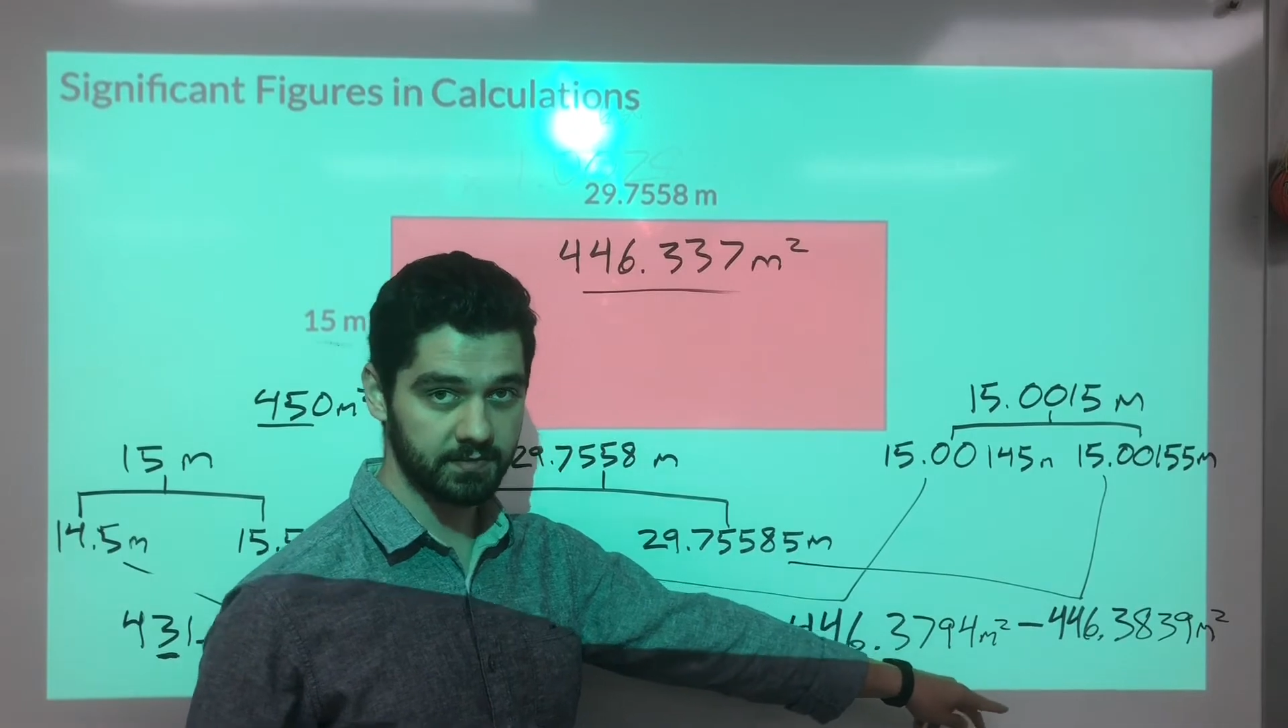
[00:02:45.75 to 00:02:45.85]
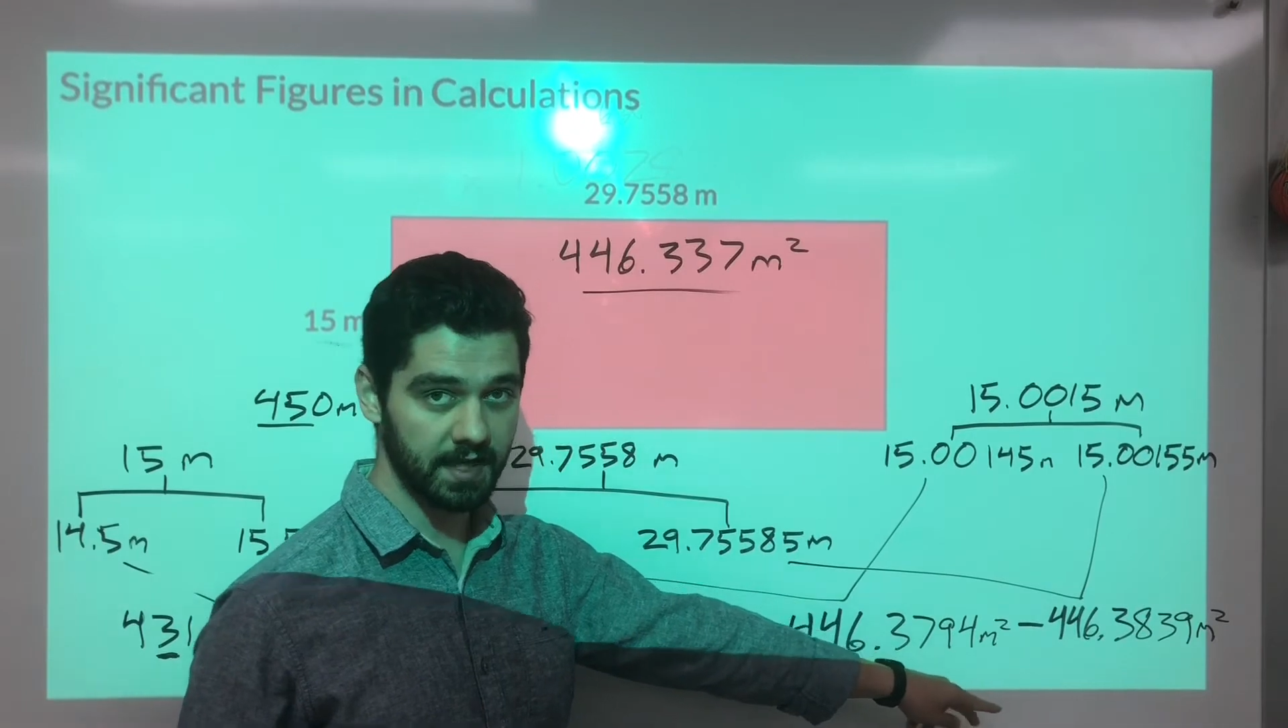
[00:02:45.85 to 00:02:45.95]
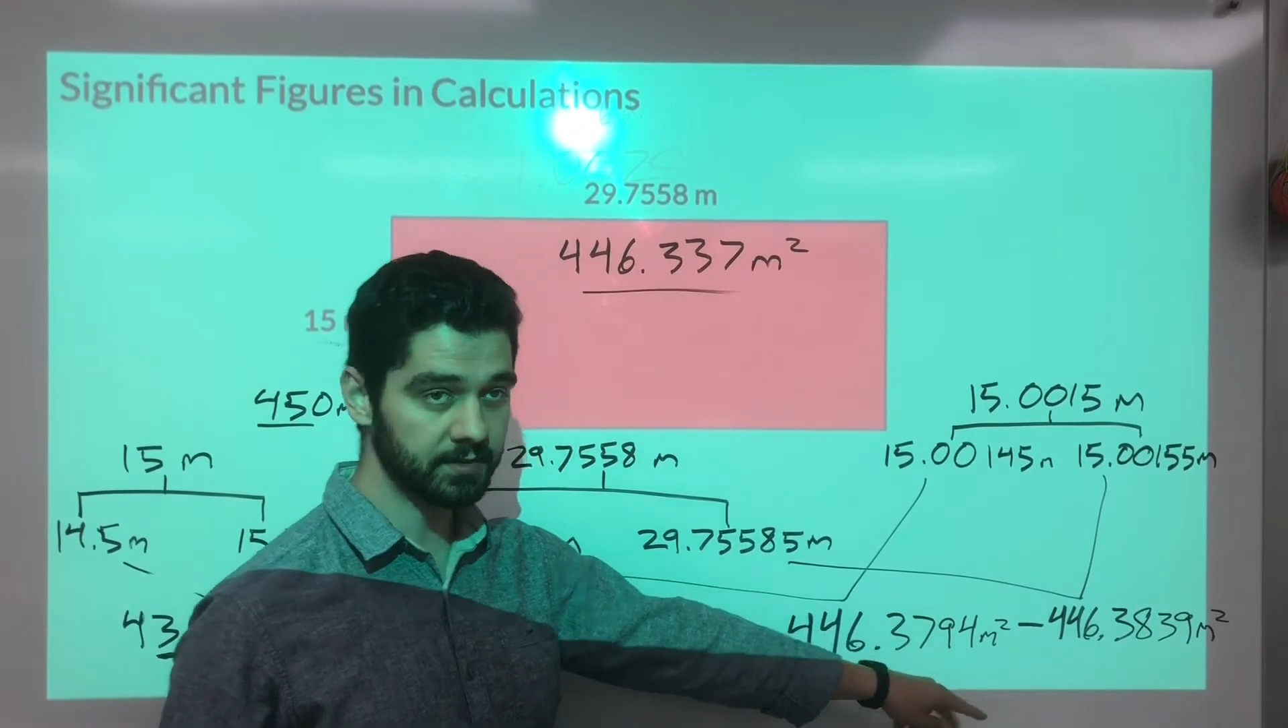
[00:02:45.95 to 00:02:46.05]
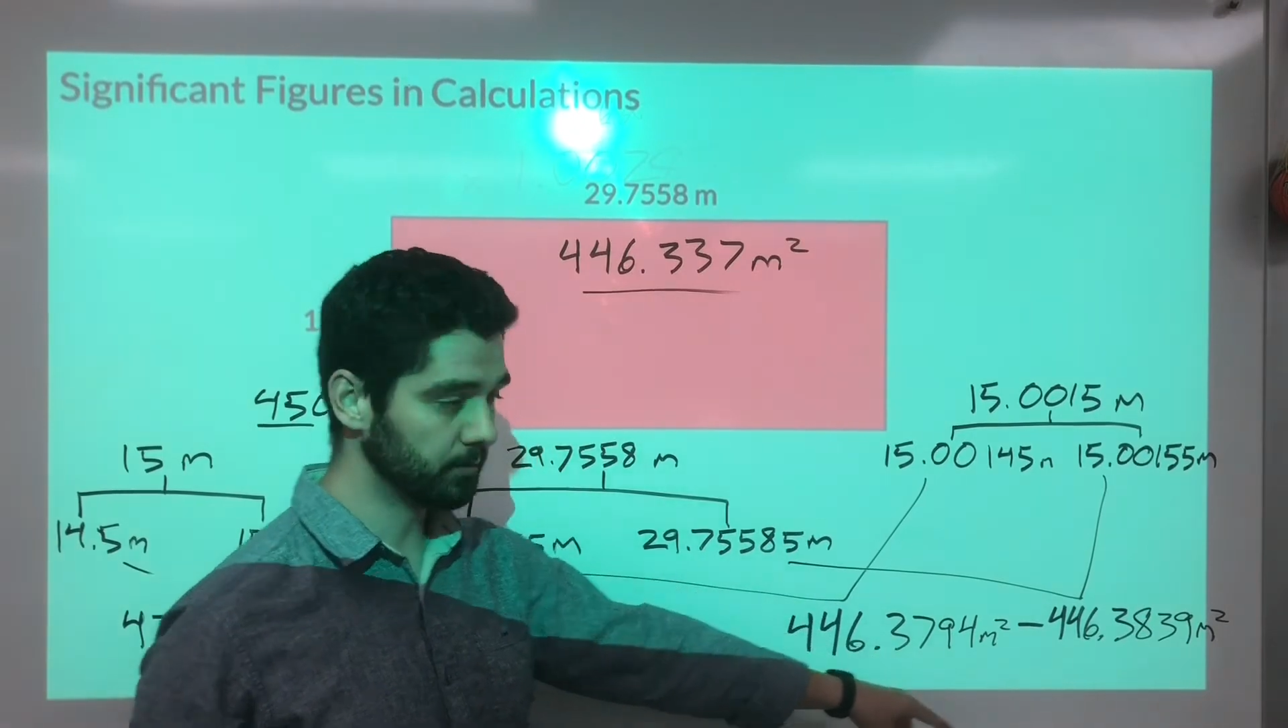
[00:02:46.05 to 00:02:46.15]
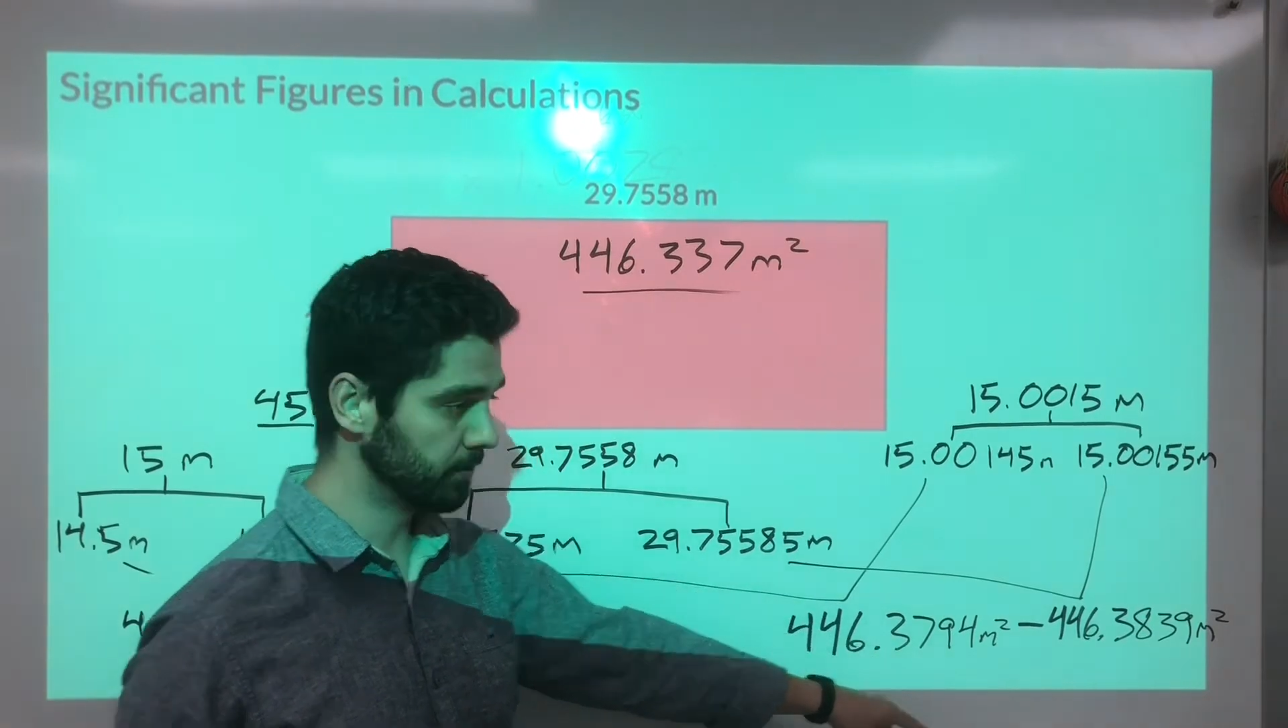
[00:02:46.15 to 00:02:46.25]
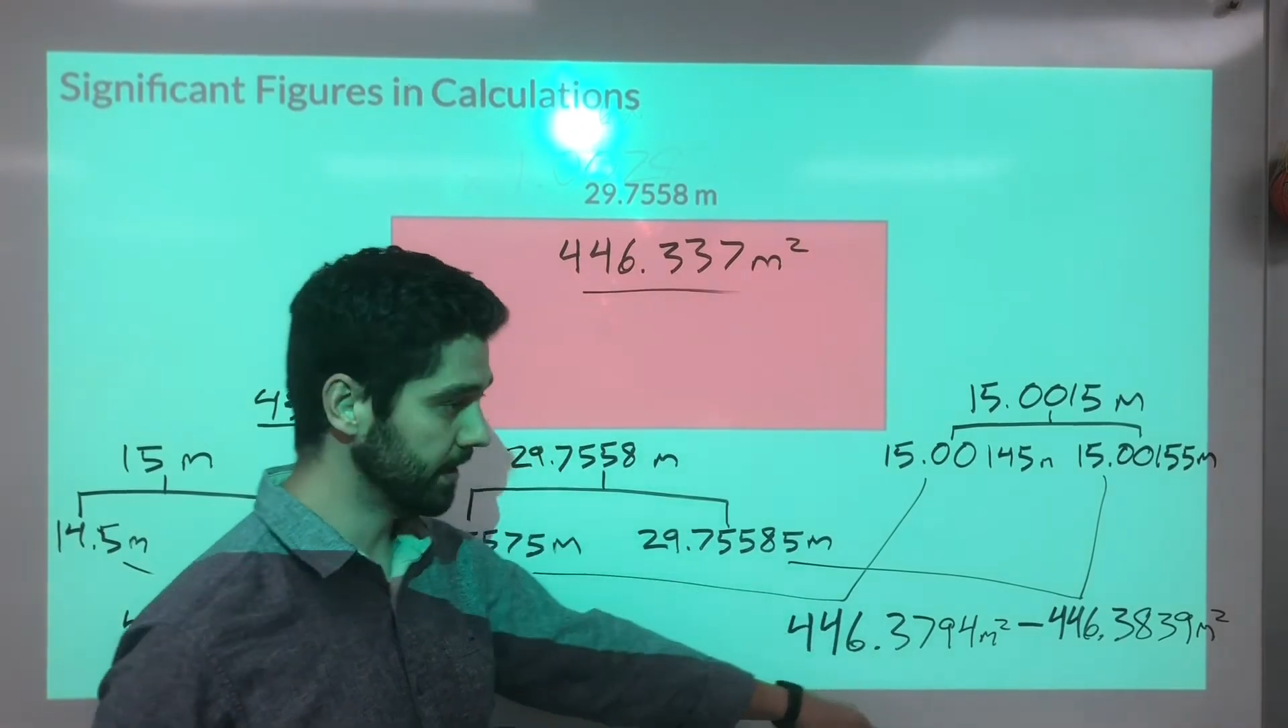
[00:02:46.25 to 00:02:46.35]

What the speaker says: decimal